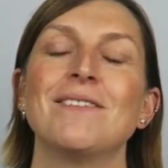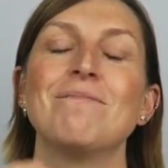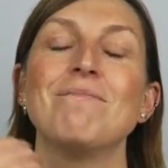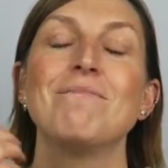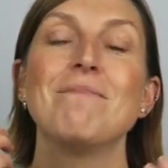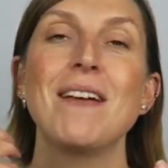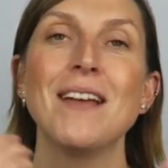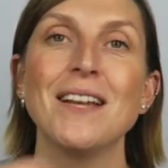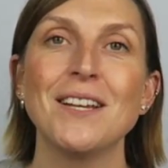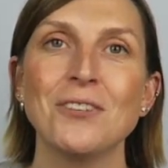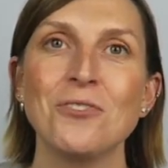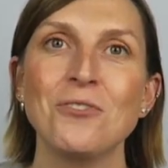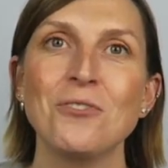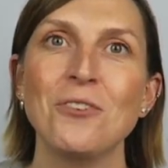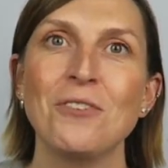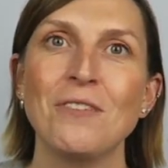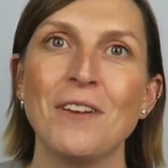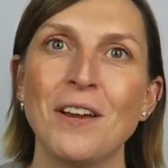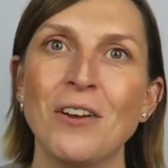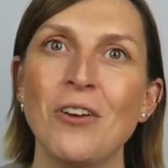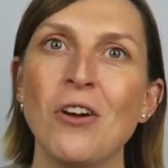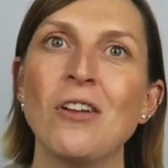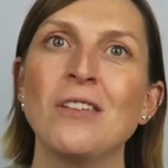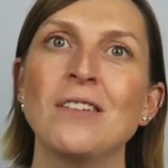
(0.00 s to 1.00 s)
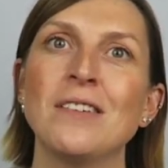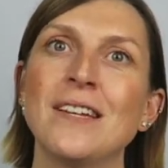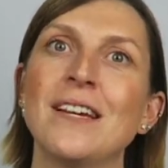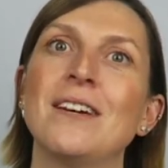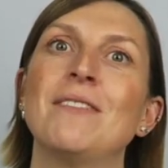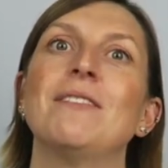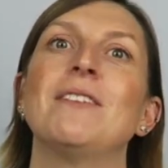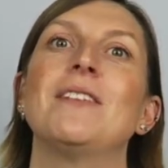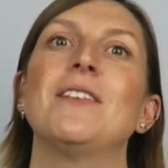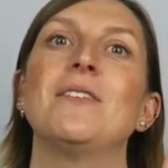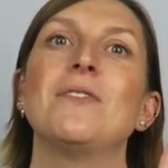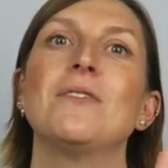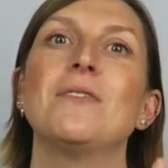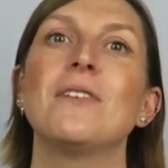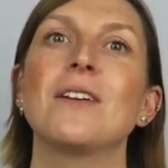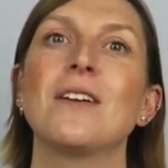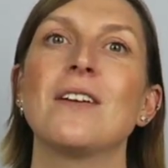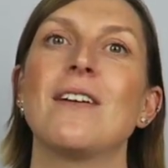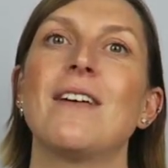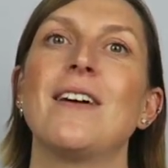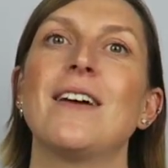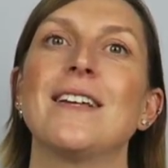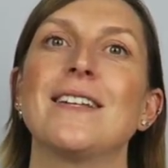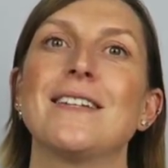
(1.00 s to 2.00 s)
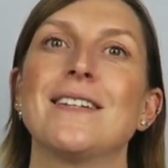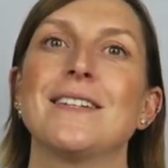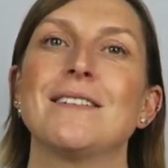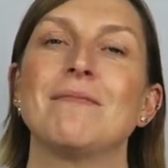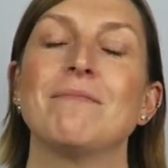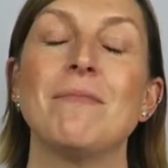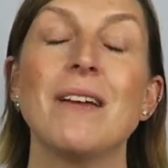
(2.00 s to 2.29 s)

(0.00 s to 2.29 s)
Make sure you're in contact with the organisers,